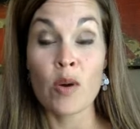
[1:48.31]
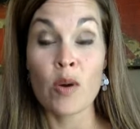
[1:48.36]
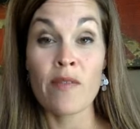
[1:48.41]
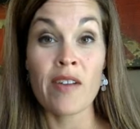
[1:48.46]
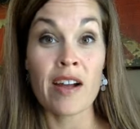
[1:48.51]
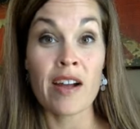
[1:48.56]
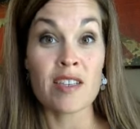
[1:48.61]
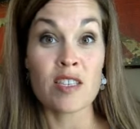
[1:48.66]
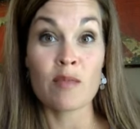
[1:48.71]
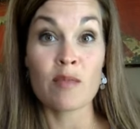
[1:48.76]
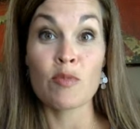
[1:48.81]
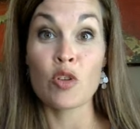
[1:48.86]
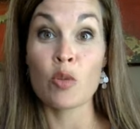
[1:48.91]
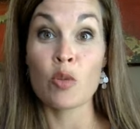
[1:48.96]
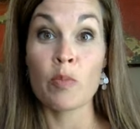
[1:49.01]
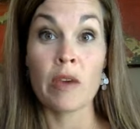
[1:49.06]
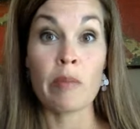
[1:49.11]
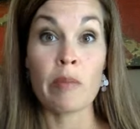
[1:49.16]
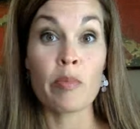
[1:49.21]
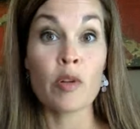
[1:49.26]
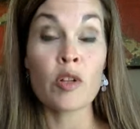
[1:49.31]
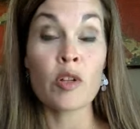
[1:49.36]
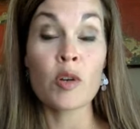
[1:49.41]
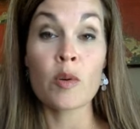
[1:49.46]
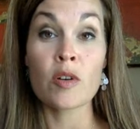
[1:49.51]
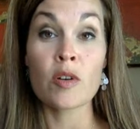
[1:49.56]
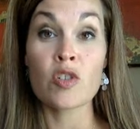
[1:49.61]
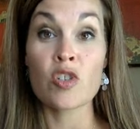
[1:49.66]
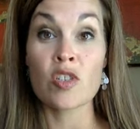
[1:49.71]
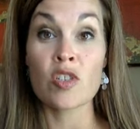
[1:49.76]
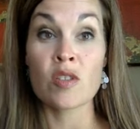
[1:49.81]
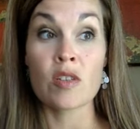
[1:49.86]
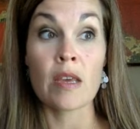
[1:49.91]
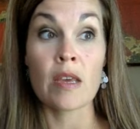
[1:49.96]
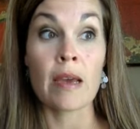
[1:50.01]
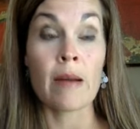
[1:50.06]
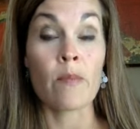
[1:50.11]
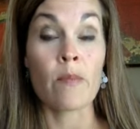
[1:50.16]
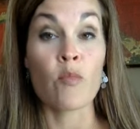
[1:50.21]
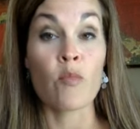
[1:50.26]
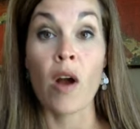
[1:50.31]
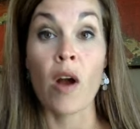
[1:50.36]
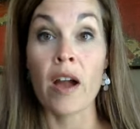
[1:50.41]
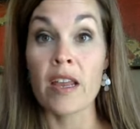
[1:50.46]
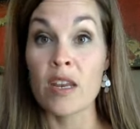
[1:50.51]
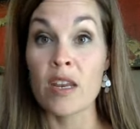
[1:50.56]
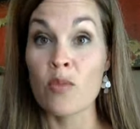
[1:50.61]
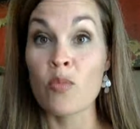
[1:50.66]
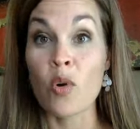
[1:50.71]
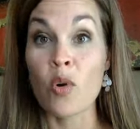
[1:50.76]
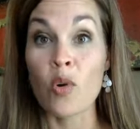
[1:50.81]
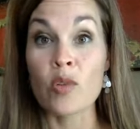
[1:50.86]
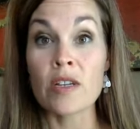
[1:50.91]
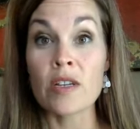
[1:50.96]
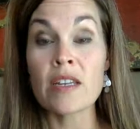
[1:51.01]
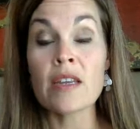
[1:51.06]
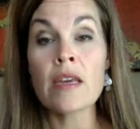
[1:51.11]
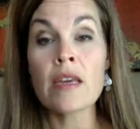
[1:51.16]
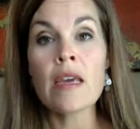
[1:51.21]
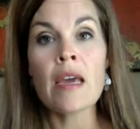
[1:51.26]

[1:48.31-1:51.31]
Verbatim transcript: I've got some new people who are just um, rocking and rolling.